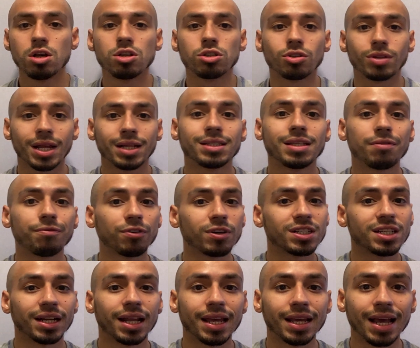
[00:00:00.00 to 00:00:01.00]
So that's it
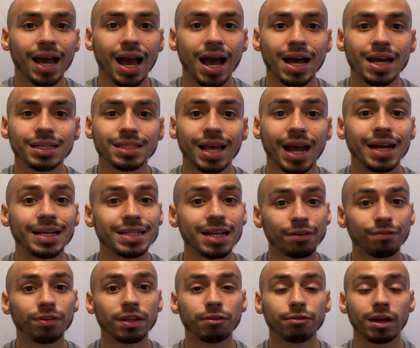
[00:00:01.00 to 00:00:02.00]
for today, guys. I
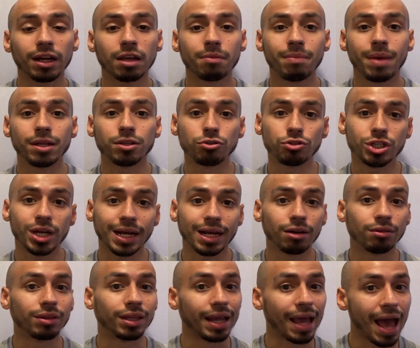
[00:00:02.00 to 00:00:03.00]
definitely recommend you
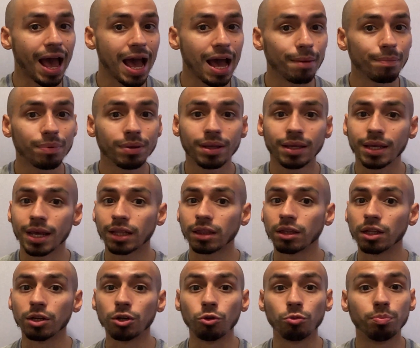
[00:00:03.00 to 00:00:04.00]
check out the app,
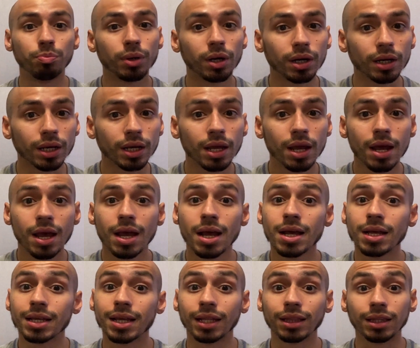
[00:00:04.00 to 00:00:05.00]
get the new book,
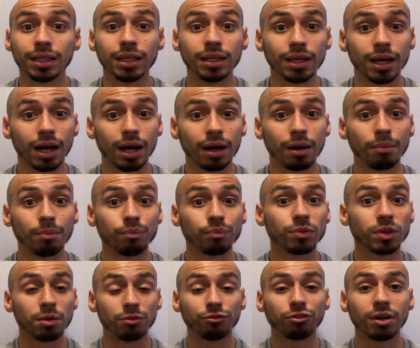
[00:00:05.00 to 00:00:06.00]
get the
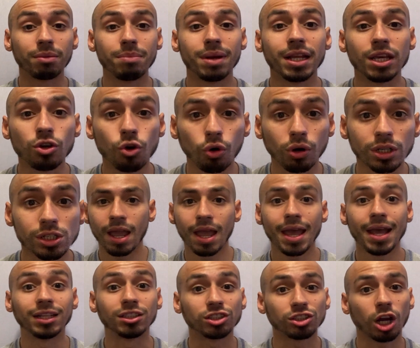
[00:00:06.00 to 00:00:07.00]
free mini
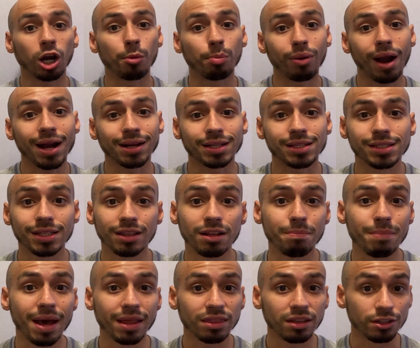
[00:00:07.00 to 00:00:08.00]
course, and start practicing
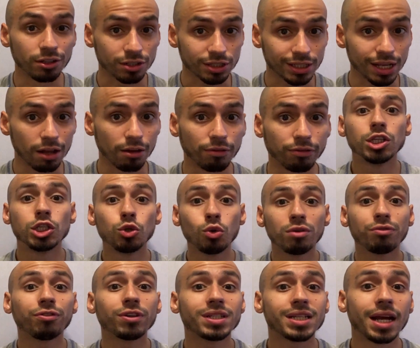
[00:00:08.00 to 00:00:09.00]
the method yourself.
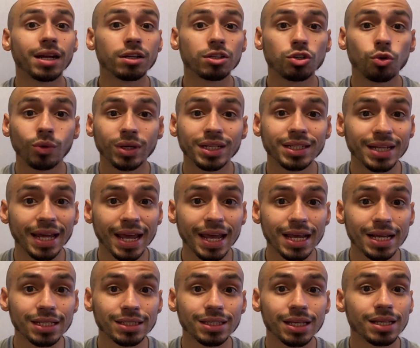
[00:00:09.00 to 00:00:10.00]
Do it for 10 to 20
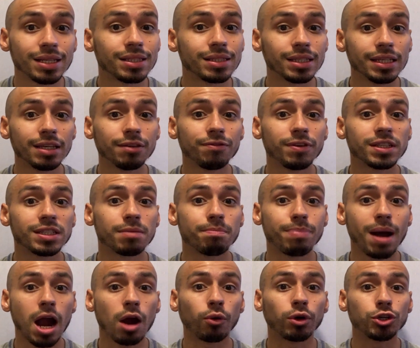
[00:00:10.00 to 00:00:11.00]
days. See if it's
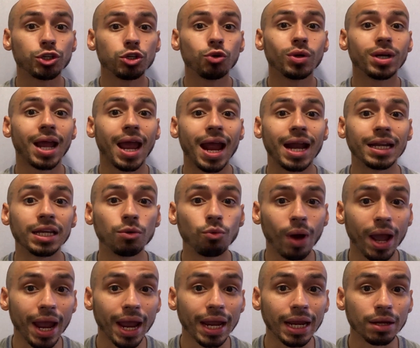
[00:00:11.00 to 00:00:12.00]
empowered you in any
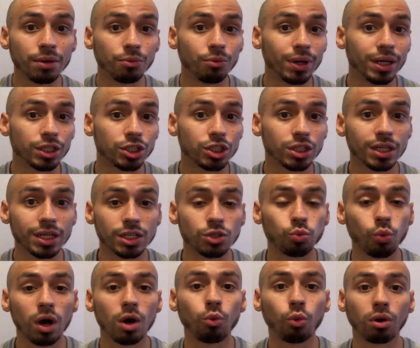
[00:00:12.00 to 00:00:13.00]
way, which
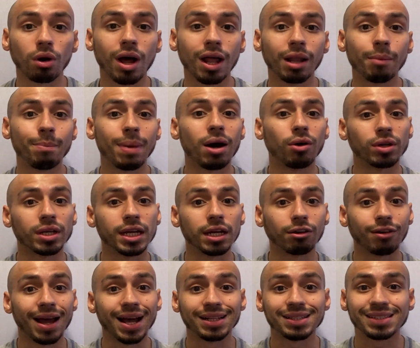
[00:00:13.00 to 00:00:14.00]
is what we're all about
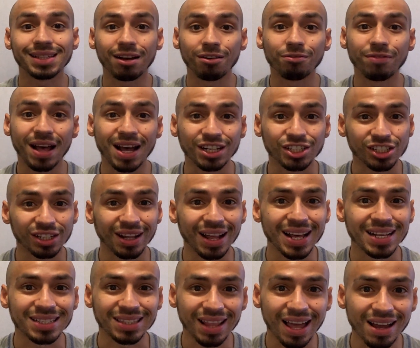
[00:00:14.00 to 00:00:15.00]
here at
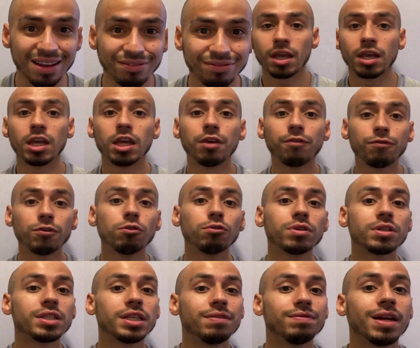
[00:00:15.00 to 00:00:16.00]
Self-Actualized Life. If you
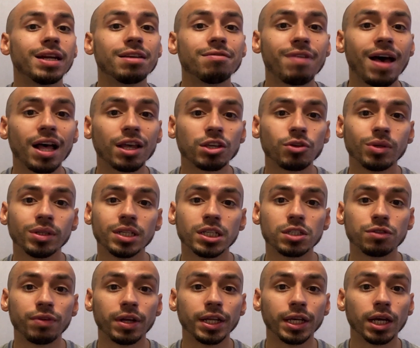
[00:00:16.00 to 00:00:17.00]
received any value in
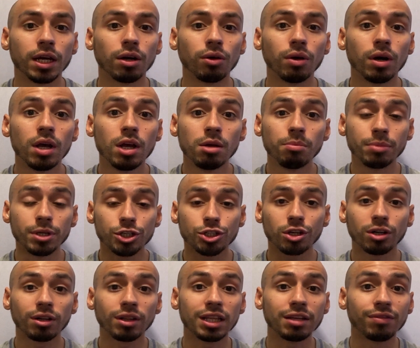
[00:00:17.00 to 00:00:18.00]
this video, be
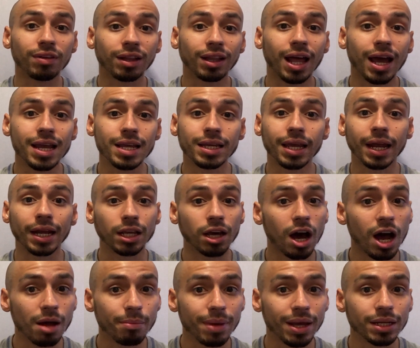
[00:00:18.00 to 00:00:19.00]
sure to leave a like and
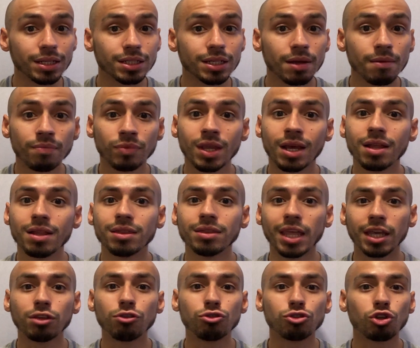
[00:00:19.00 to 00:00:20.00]
comment.
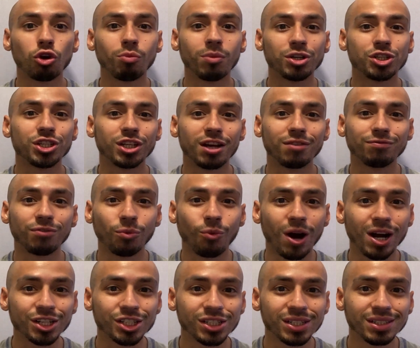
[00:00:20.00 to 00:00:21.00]
Thank you so much again for
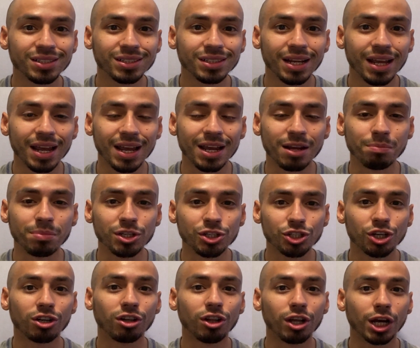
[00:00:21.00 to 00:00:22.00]
watching, and be
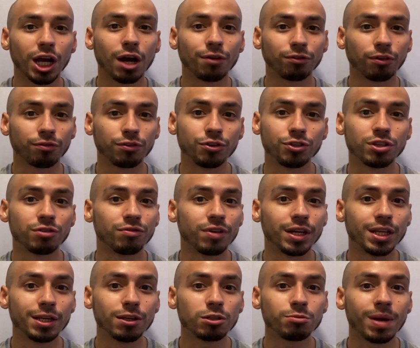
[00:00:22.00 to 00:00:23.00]
sure to look out for future
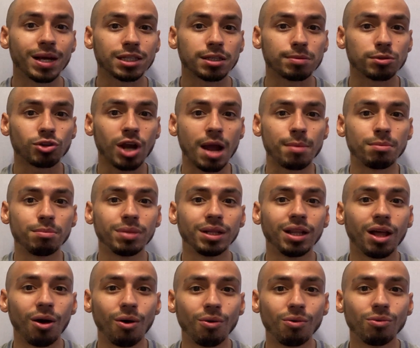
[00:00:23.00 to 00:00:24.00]
videos by subscribing below.